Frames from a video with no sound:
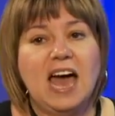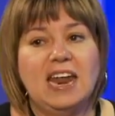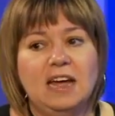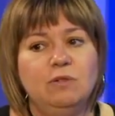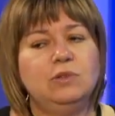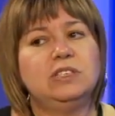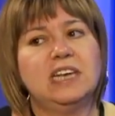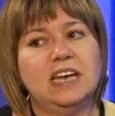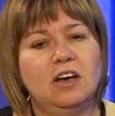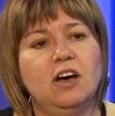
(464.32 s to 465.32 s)
And I would
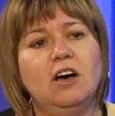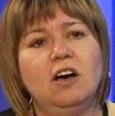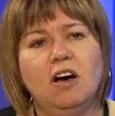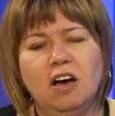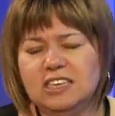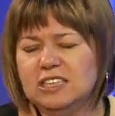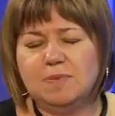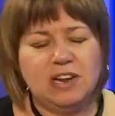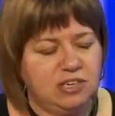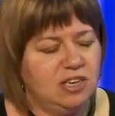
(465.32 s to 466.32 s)
say
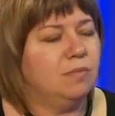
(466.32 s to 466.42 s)
especially